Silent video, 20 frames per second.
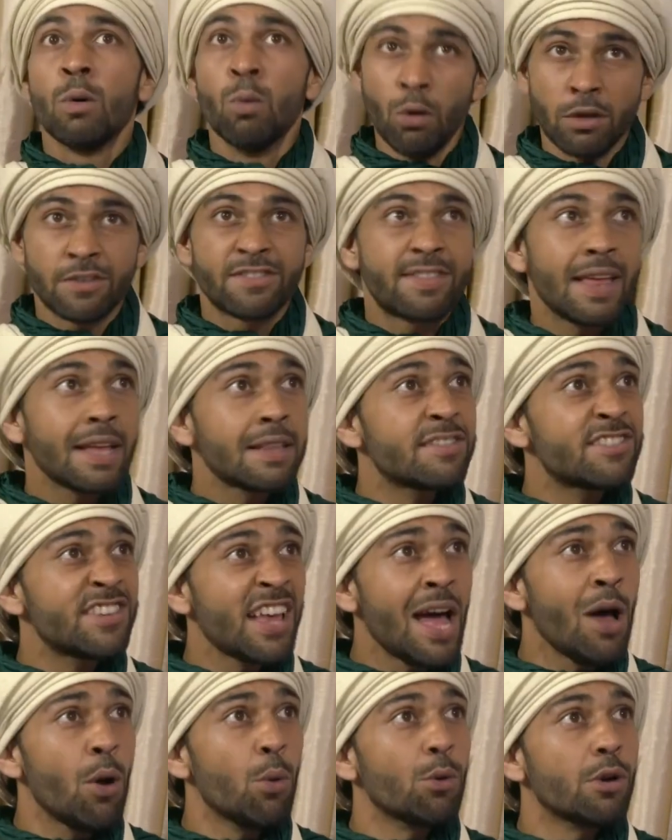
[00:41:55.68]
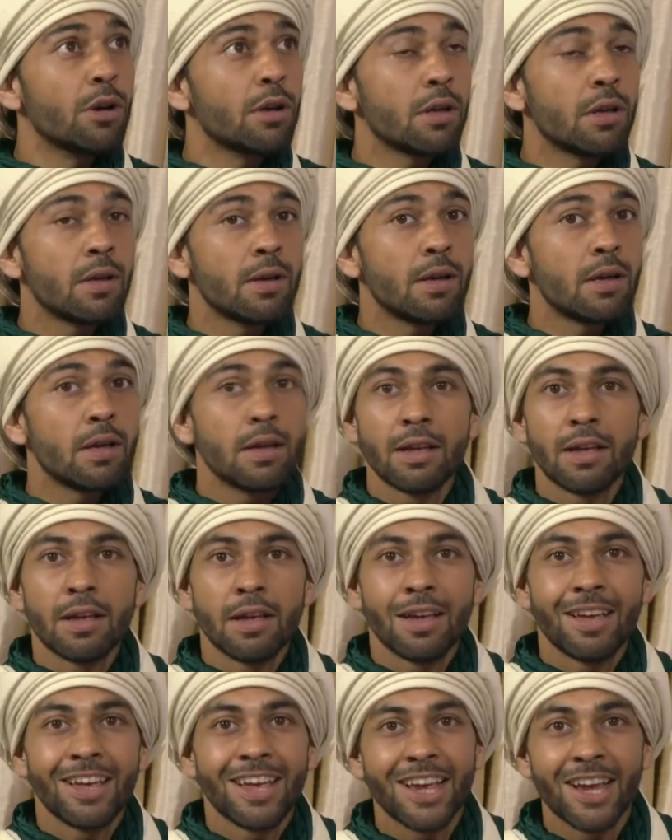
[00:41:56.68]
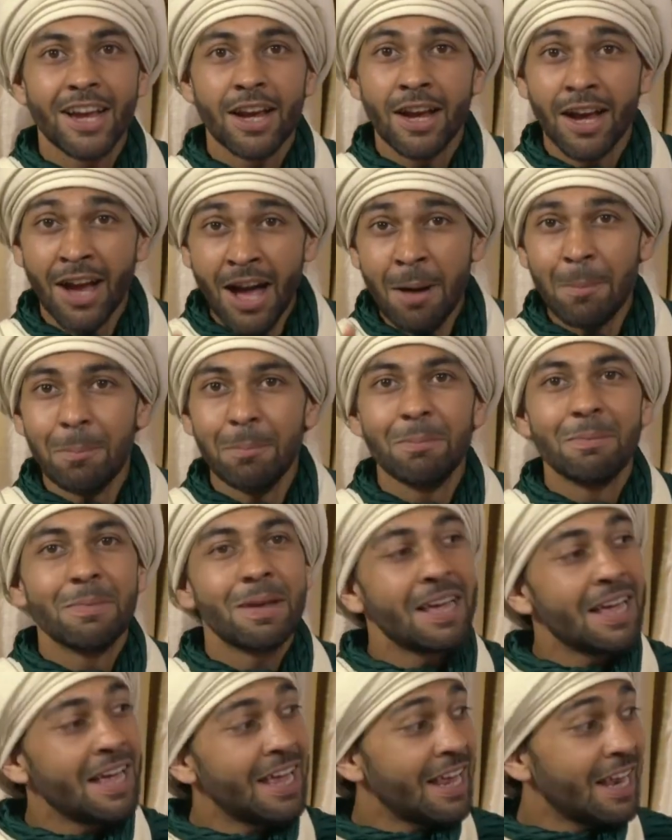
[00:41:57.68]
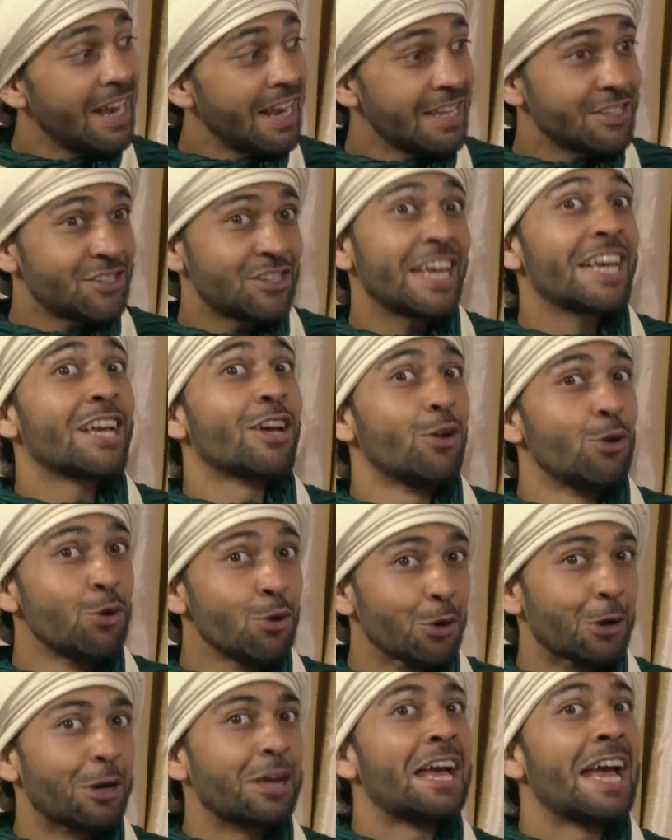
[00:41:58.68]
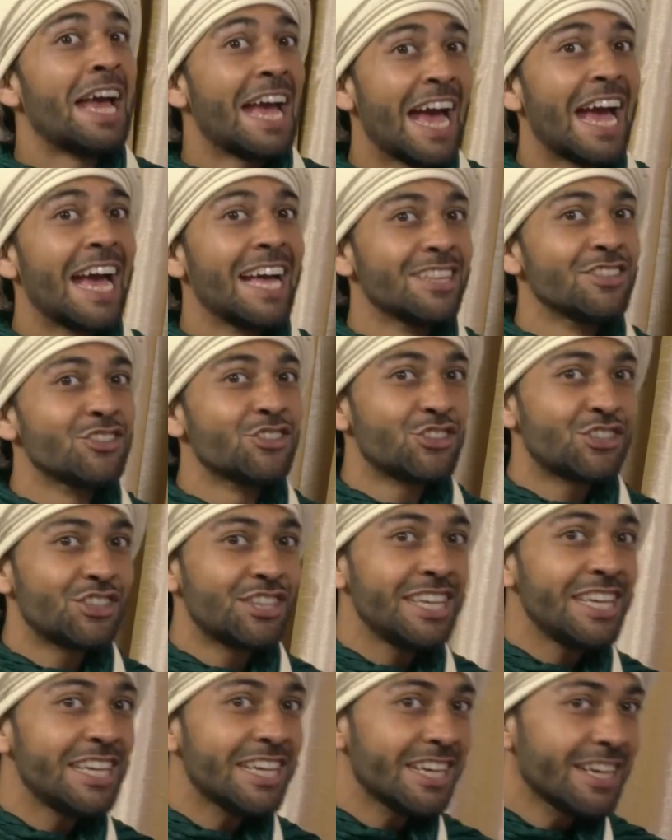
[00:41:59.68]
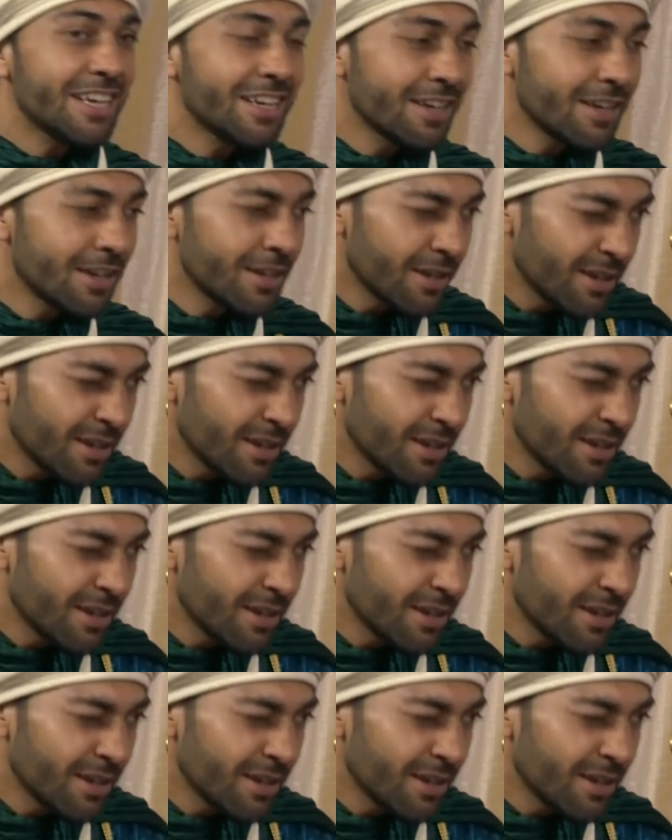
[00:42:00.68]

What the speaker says: What's that sound? Come, let's take a look and see.